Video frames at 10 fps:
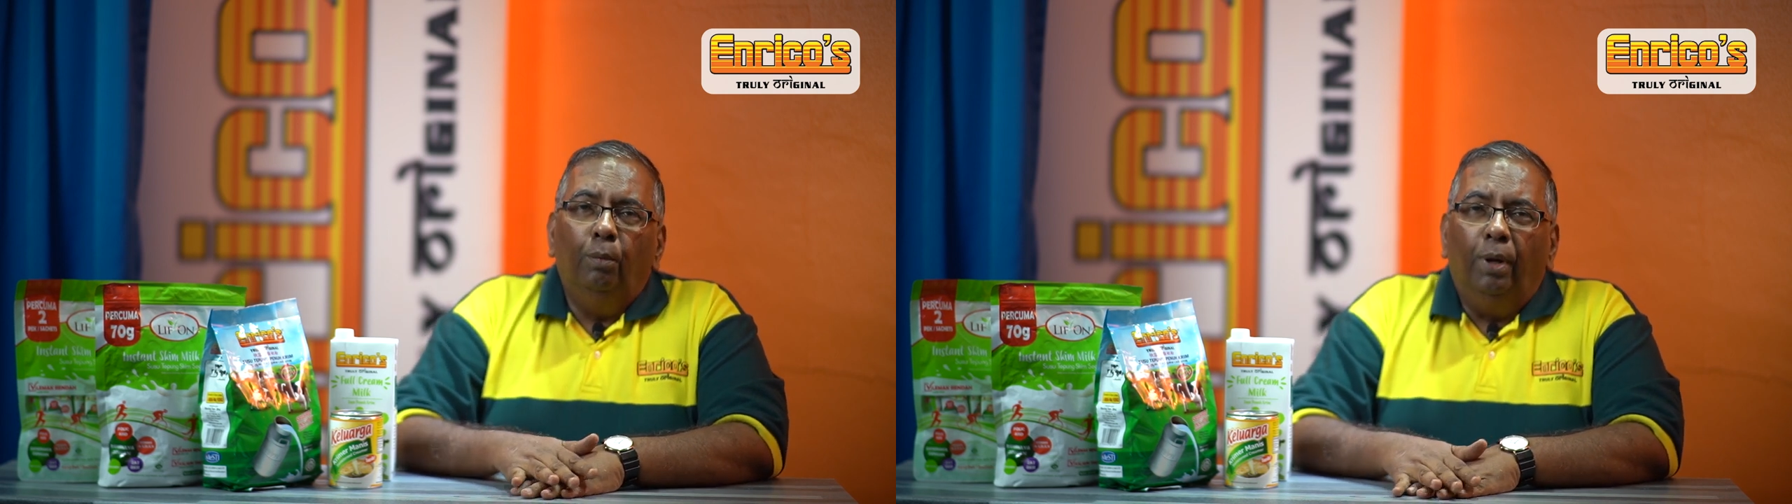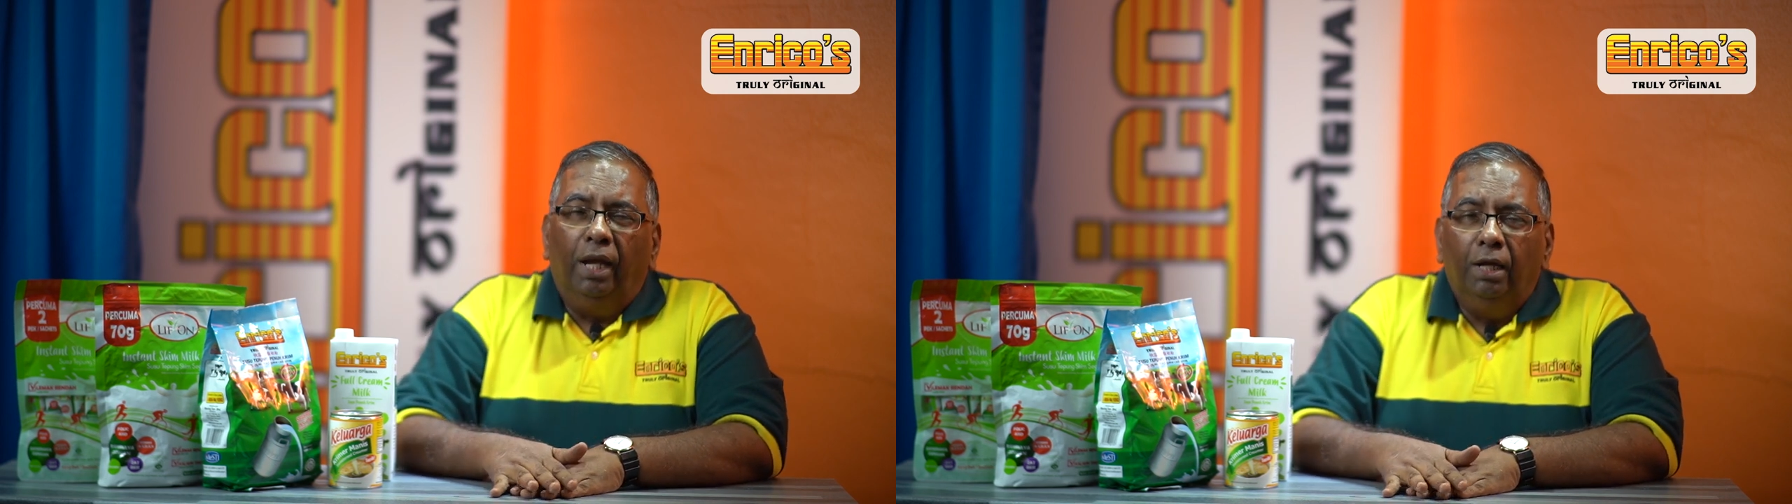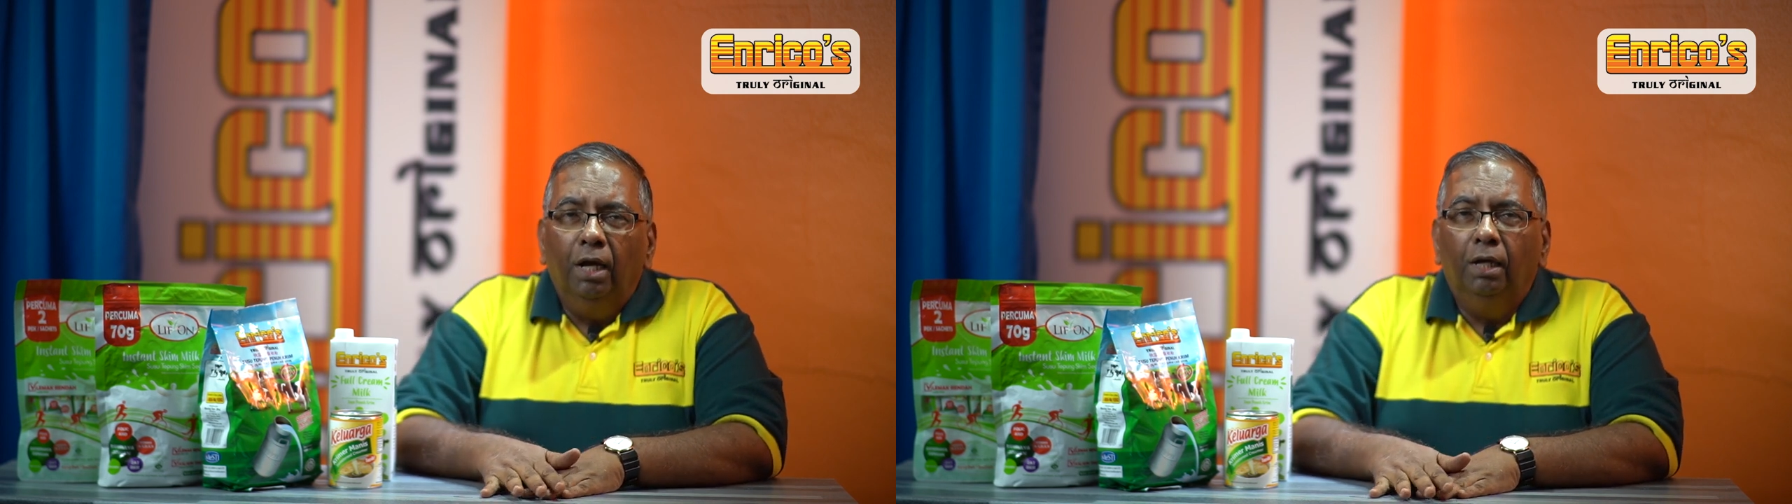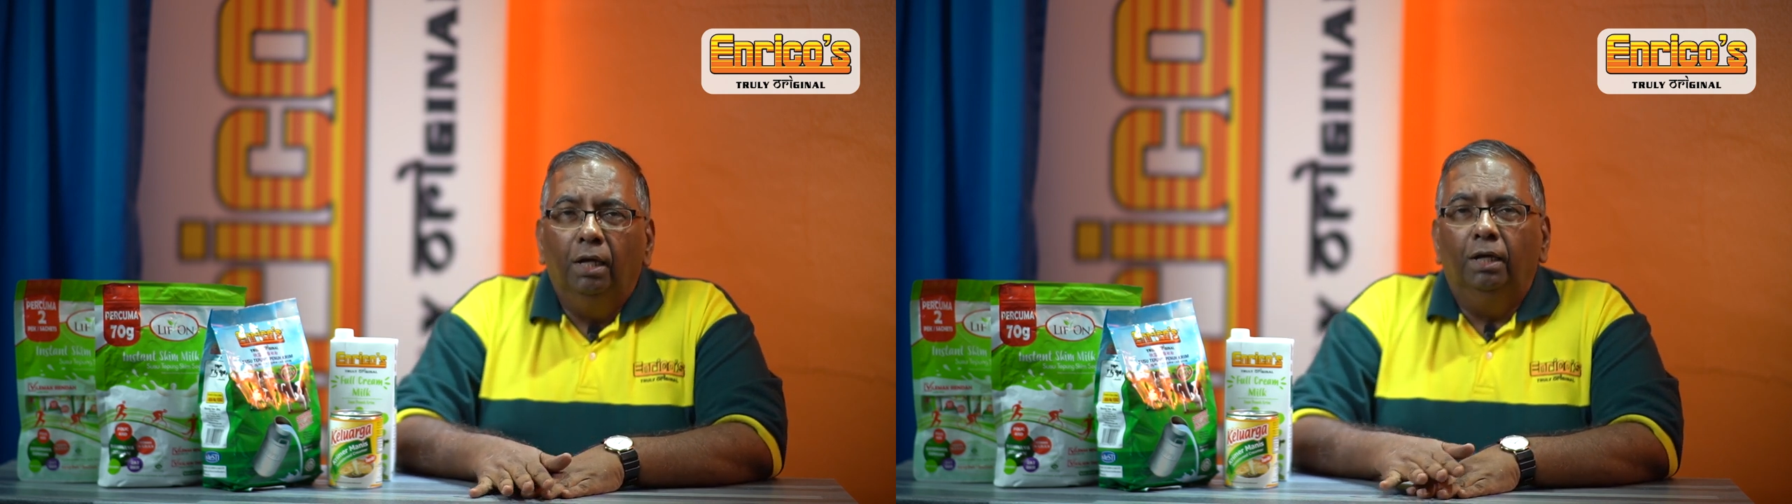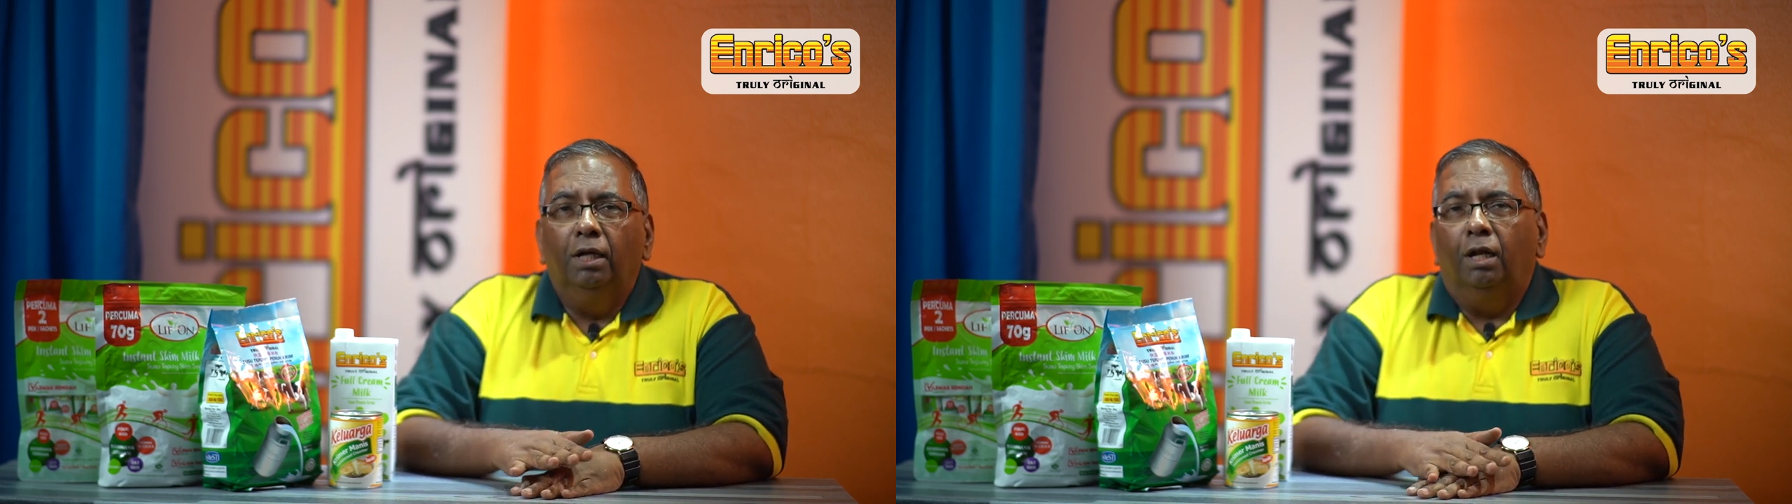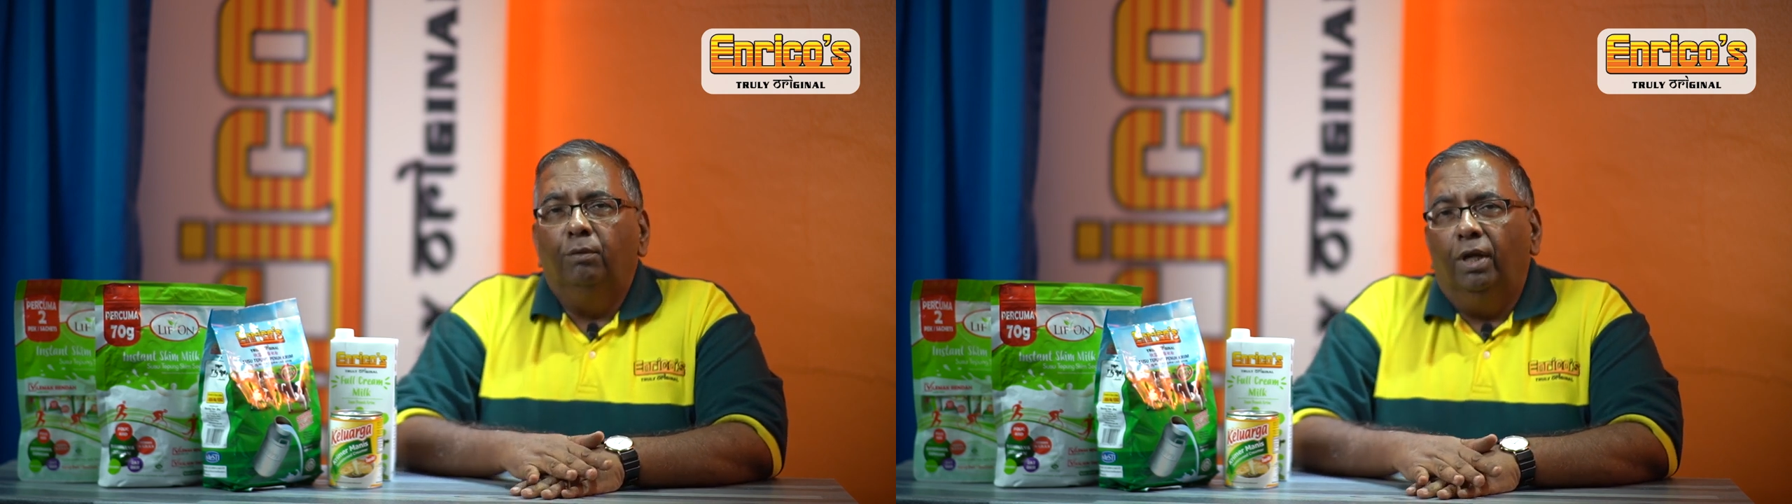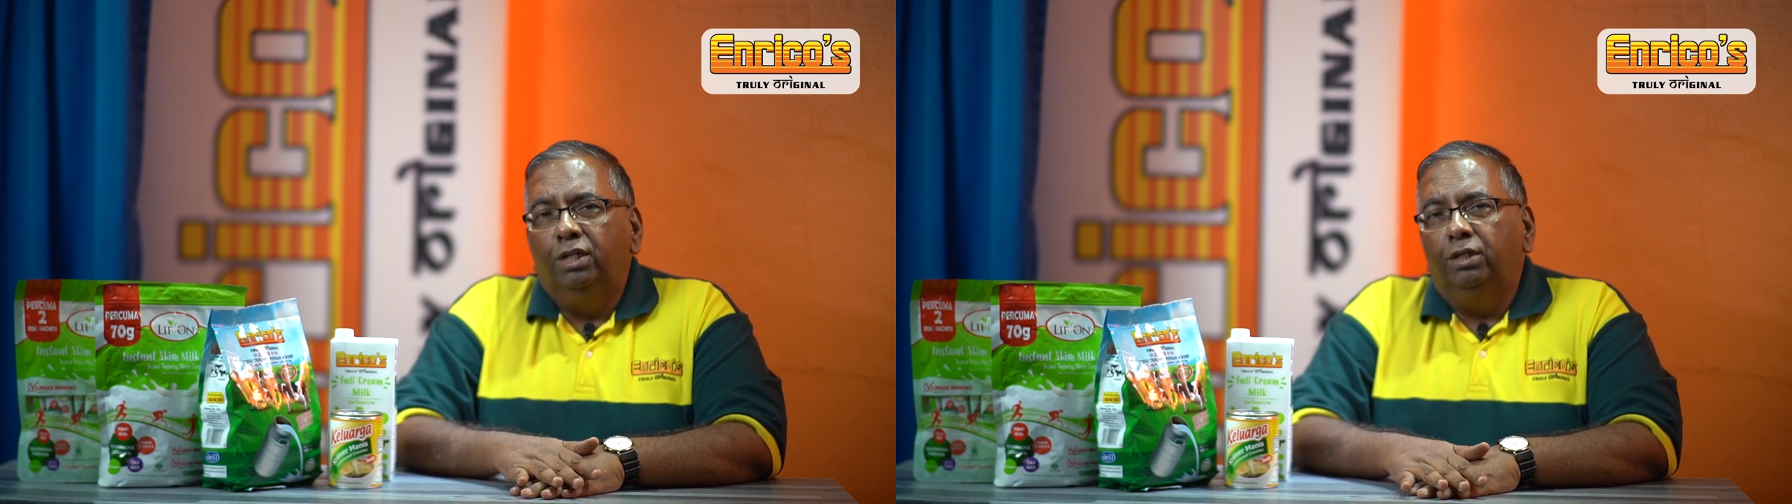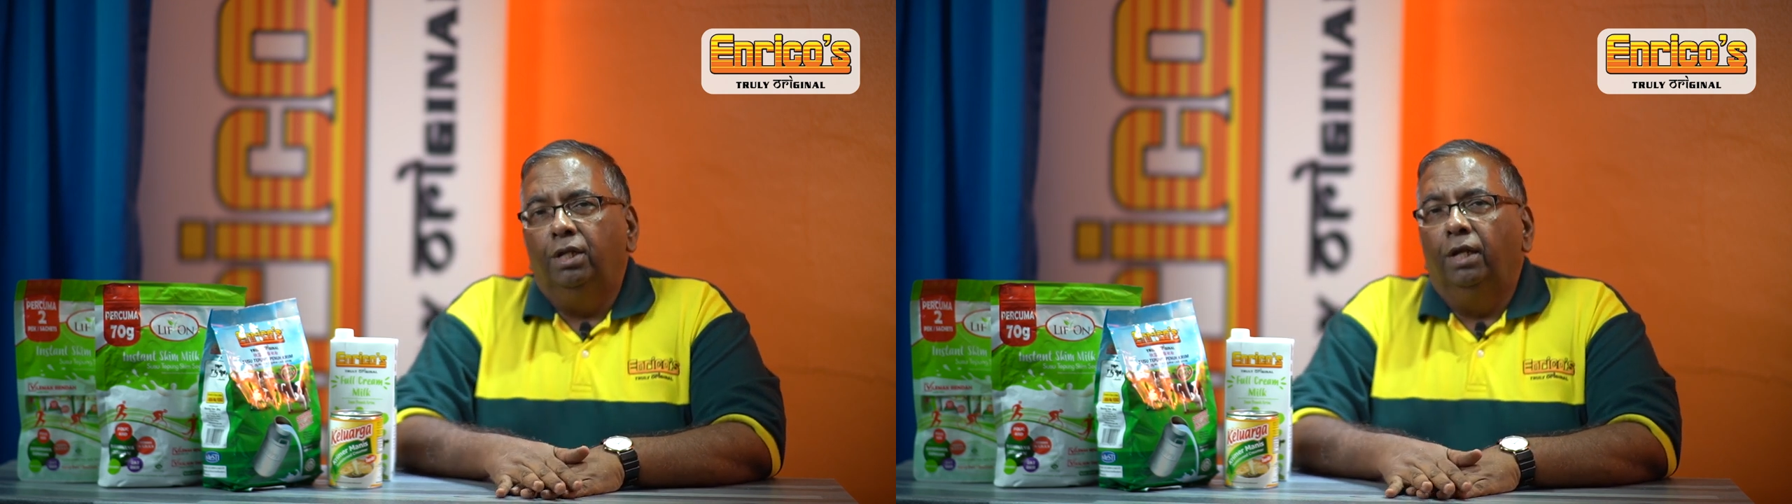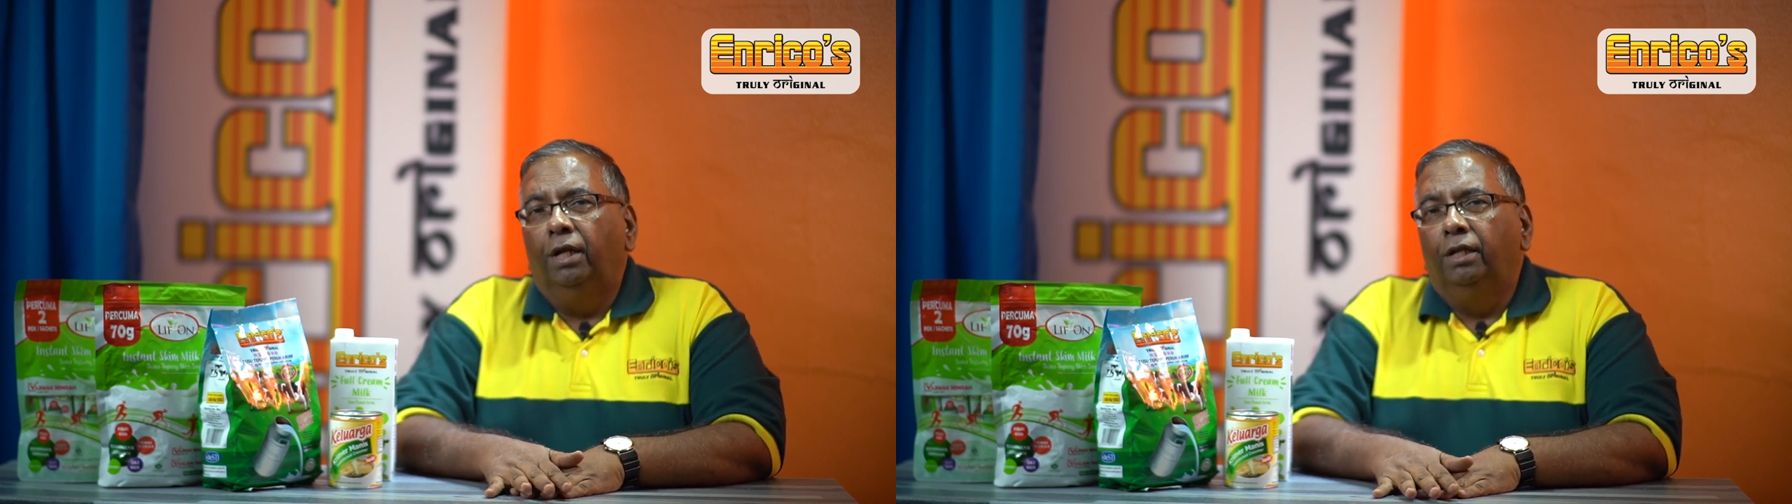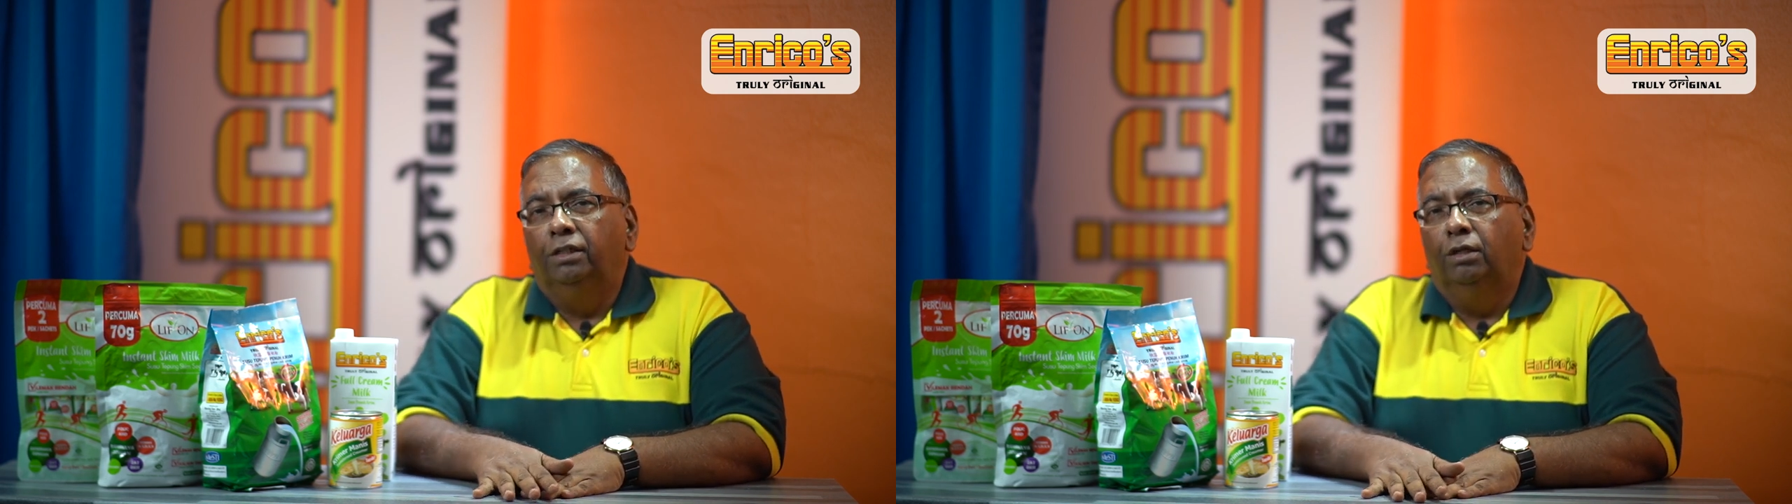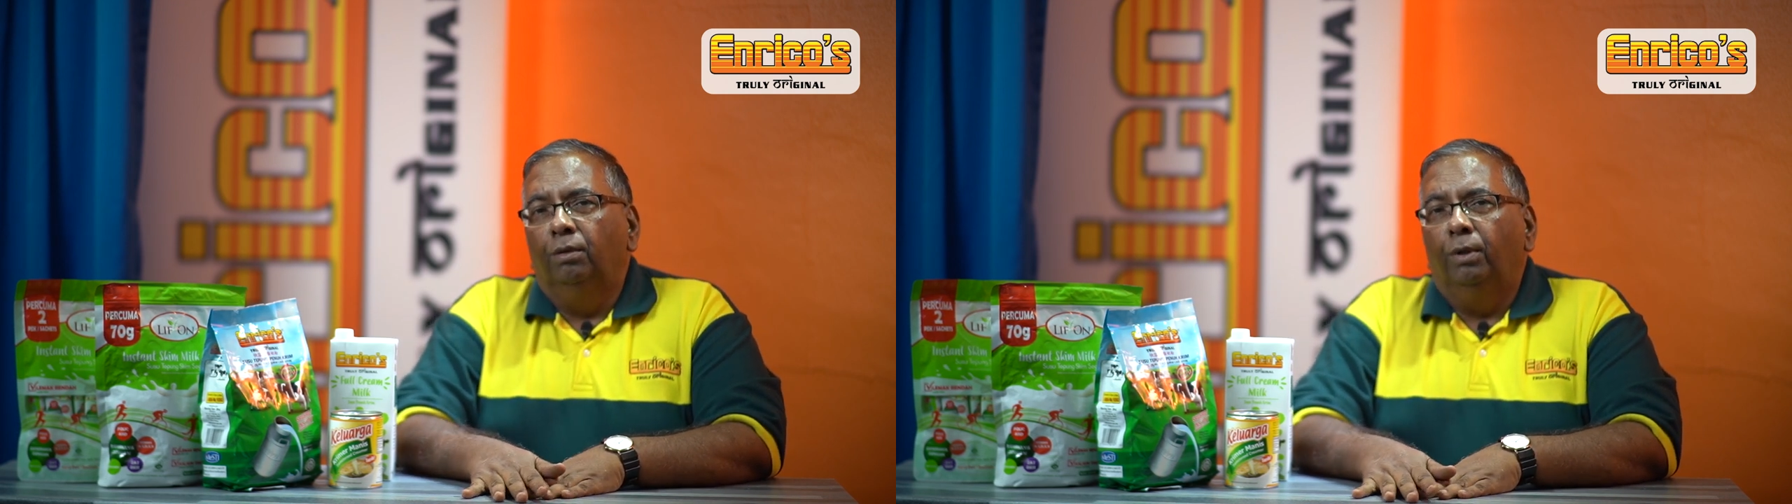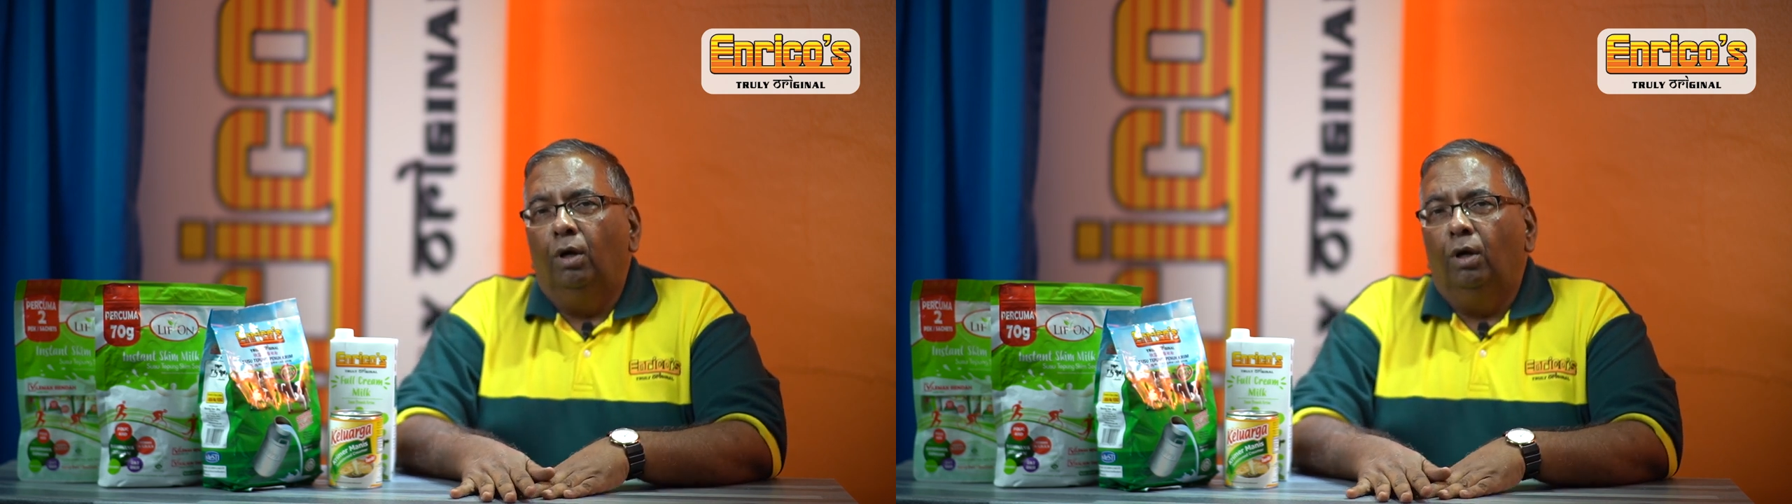vegan and vegetarianism